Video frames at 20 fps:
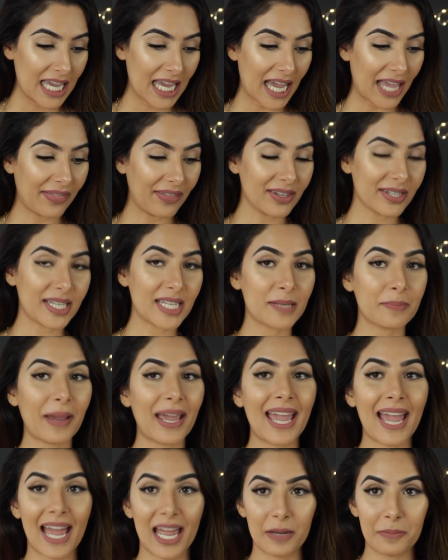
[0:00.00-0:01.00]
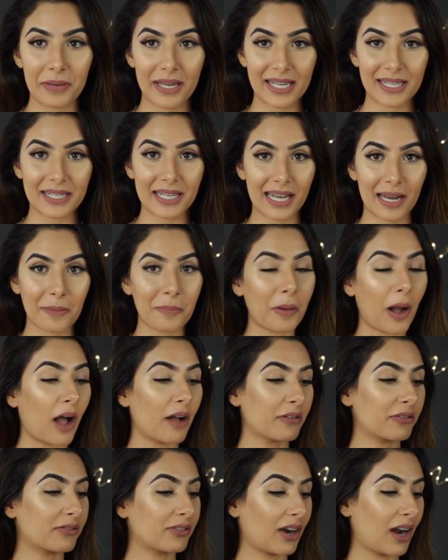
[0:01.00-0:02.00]
And this is my headpiece that I
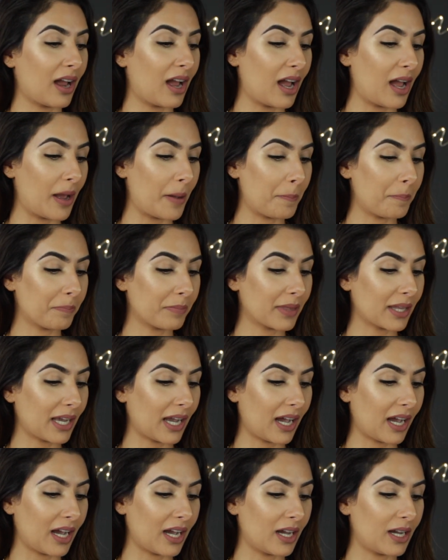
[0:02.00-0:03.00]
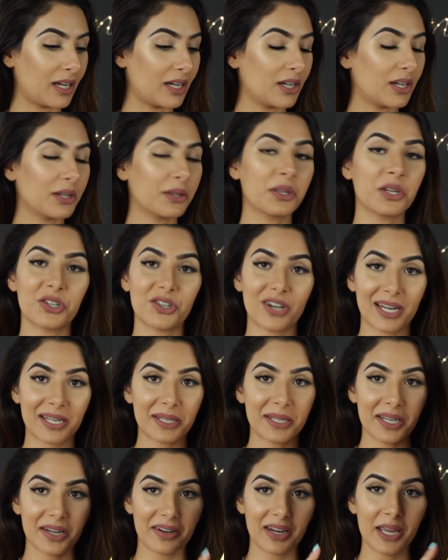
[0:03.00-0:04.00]
bought from the Dress
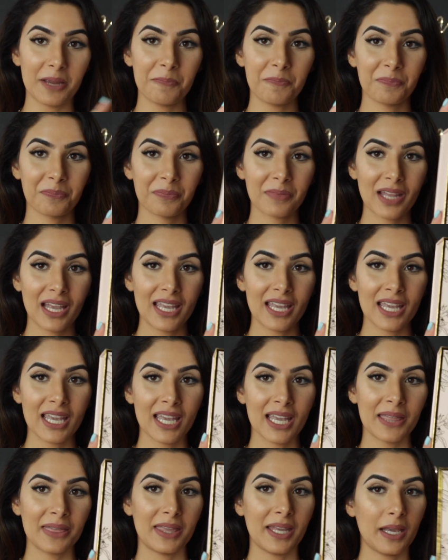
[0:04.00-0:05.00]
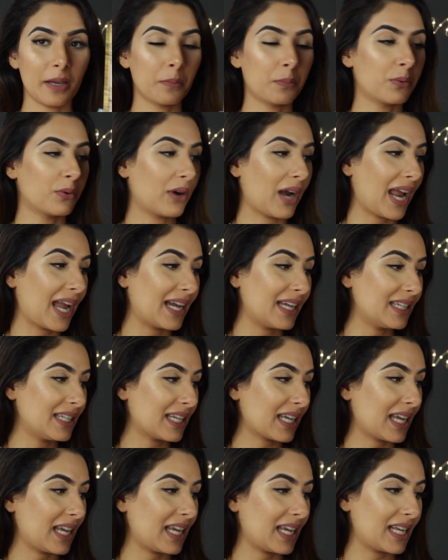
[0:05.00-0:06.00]
Theory. The brand
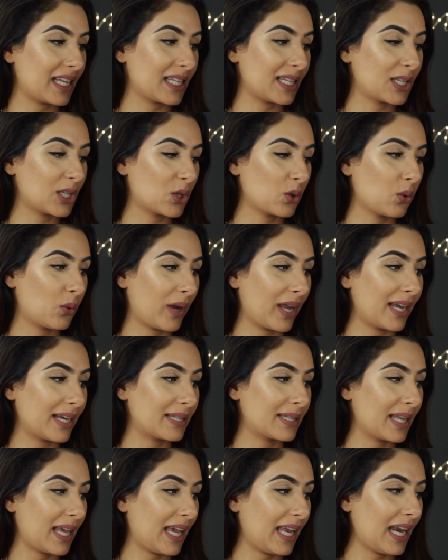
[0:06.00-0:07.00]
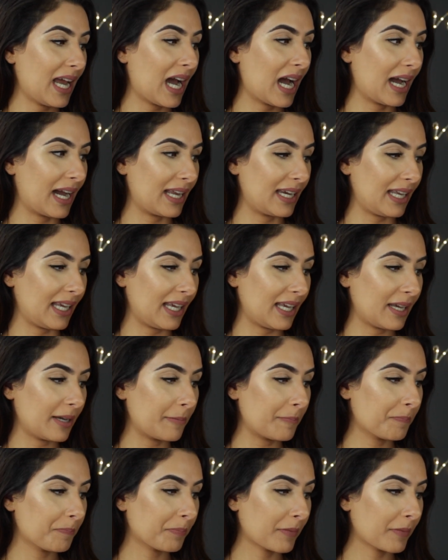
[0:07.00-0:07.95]
is Twigs and Honey.